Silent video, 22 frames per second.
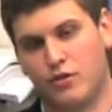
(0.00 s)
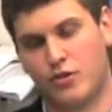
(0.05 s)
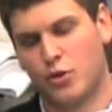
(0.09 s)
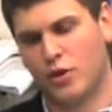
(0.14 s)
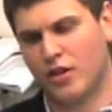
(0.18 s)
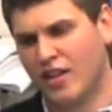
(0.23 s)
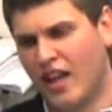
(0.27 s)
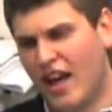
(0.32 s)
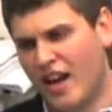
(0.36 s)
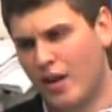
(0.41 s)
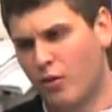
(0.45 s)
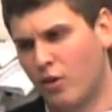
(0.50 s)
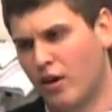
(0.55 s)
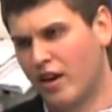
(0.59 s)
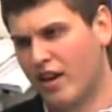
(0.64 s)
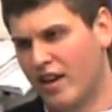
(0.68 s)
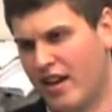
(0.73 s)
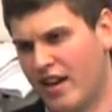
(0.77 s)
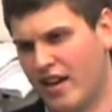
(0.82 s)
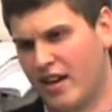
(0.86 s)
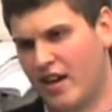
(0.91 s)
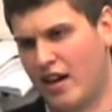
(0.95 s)
you do a lot of
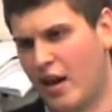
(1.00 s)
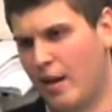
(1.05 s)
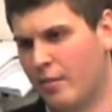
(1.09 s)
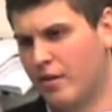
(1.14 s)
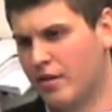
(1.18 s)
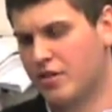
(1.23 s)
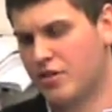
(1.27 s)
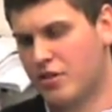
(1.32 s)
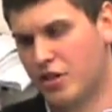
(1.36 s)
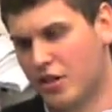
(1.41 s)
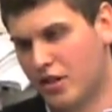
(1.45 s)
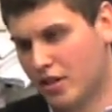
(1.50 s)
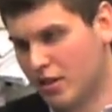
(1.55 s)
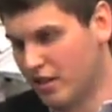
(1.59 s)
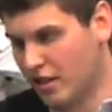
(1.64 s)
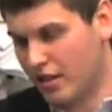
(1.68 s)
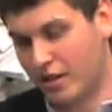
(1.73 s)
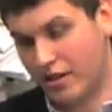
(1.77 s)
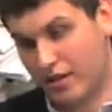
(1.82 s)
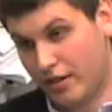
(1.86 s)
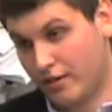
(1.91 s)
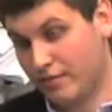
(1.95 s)
work in economics. You're
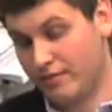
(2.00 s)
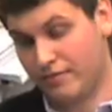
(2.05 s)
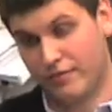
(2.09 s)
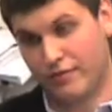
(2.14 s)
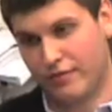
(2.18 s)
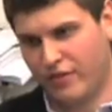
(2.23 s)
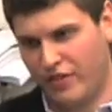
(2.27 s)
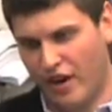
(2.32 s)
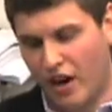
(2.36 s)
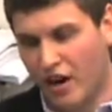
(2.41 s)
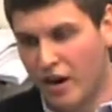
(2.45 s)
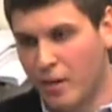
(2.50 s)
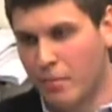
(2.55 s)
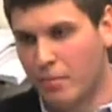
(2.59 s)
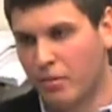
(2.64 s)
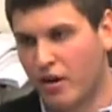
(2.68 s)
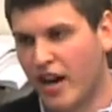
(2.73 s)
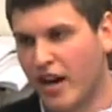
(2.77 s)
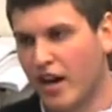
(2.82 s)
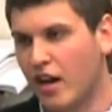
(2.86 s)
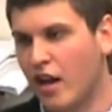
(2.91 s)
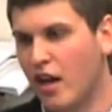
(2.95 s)
clearly very
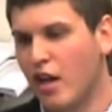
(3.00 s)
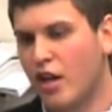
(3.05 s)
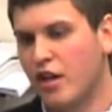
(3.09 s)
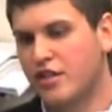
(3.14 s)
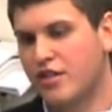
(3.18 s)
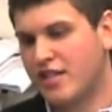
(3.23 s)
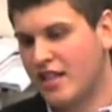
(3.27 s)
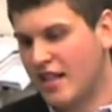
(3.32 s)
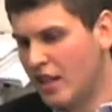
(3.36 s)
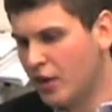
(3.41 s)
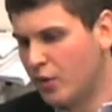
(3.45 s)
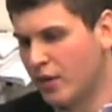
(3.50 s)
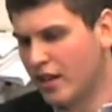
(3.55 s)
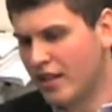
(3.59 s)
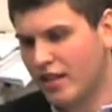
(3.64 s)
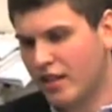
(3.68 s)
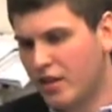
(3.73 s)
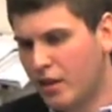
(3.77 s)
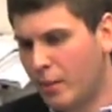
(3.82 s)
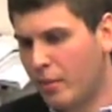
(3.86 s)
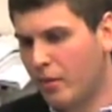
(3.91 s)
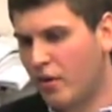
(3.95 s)
bright. Does a Hillary
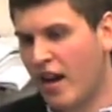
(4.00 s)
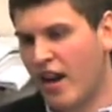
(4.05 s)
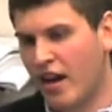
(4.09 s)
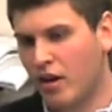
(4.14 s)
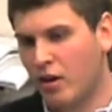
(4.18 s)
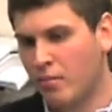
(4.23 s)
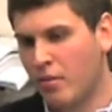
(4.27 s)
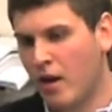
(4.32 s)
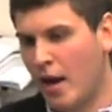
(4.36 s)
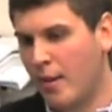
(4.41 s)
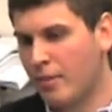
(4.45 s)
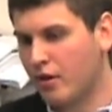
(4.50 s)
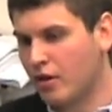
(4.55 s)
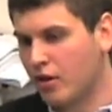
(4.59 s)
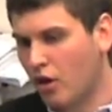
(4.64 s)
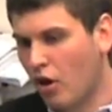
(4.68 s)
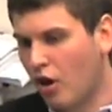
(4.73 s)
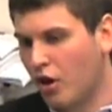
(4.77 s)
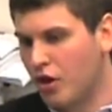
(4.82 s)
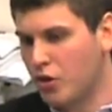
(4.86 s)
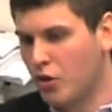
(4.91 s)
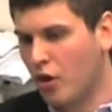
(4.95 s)
Clinton or Barack Obama
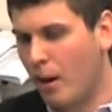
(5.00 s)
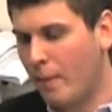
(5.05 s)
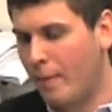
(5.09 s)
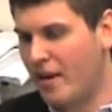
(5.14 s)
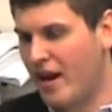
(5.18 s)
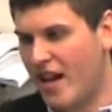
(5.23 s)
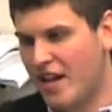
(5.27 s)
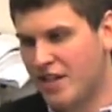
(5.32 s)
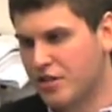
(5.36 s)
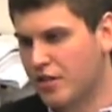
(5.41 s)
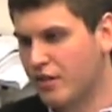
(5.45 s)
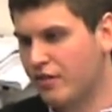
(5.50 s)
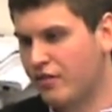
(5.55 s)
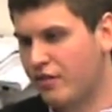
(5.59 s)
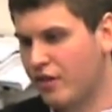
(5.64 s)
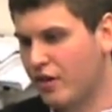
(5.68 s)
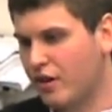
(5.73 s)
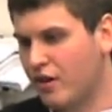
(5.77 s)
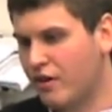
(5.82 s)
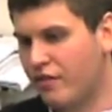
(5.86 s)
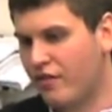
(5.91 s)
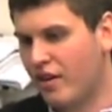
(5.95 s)
call you up and ask you
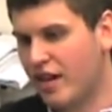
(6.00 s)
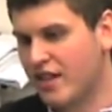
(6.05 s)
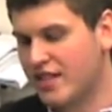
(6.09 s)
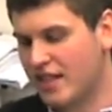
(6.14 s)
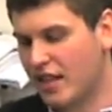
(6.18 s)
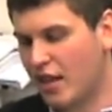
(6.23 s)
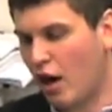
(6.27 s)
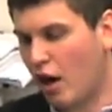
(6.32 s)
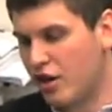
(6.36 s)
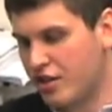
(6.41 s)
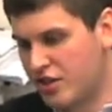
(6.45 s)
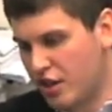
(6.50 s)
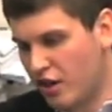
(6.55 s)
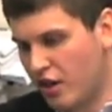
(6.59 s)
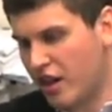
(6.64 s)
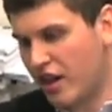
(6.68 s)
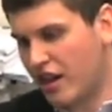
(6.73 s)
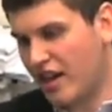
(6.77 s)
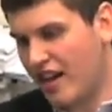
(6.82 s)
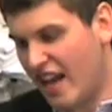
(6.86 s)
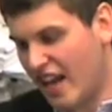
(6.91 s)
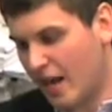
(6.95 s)
for your advice? Like, is there
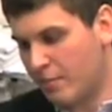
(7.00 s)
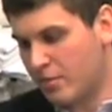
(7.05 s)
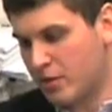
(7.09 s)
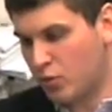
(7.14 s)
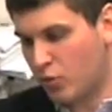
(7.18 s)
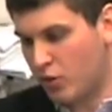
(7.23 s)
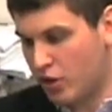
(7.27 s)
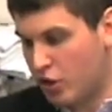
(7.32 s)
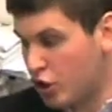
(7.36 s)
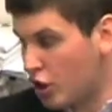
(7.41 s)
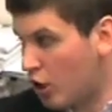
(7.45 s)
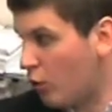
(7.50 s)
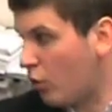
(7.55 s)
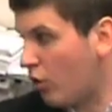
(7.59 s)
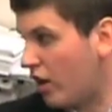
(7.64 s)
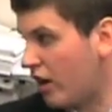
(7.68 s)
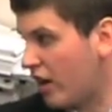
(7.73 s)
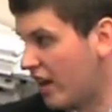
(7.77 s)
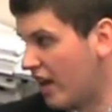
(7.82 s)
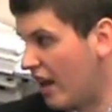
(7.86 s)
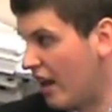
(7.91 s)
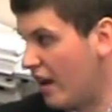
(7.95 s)
a connect between your
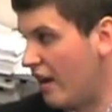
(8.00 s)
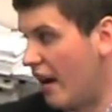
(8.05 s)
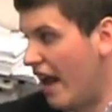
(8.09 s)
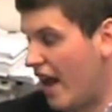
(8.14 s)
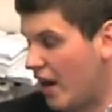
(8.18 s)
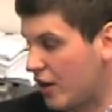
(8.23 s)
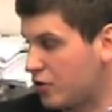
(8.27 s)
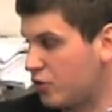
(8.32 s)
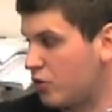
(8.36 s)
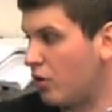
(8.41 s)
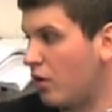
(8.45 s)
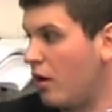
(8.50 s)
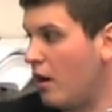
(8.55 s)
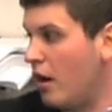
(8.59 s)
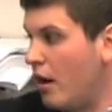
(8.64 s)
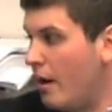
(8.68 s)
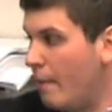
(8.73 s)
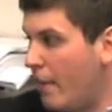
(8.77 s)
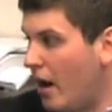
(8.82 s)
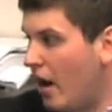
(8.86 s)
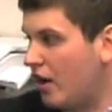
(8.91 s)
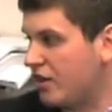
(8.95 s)
work and actual
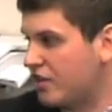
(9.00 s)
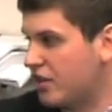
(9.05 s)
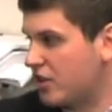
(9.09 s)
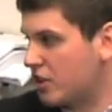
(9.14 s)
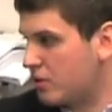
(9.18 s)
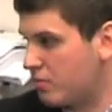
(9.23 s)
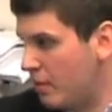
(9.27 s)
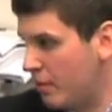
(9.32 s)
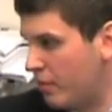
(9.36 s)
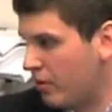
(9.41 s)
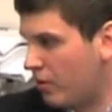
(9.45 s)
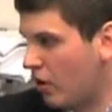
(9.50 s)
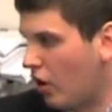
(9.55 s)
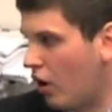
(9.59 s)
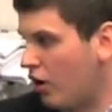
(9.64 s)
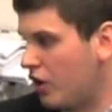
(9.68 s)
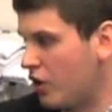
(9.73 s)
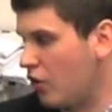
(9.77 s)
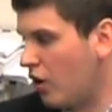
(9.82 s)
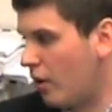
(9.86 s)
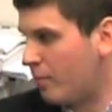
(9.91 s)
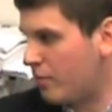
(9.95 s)
politics? Do people
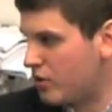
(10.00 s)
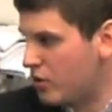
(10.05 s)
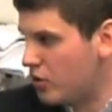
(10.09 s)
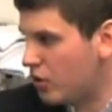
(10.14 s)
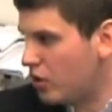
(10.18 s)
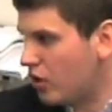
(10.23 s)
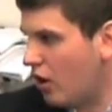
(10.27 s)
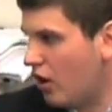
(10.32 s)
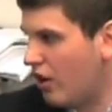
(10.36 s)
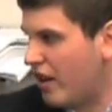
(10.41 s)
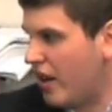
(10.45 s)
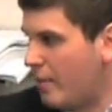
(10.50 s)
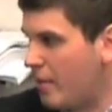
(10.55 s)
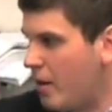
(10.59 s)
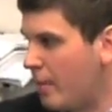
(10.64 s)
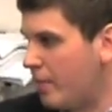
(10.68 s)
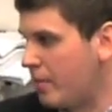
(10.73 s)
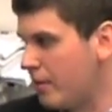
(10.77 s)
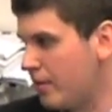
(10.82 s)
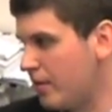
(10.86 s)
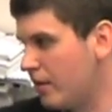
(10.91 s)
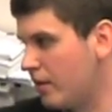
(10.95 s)
call you up, or do you call them
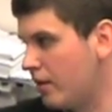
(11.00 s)
up?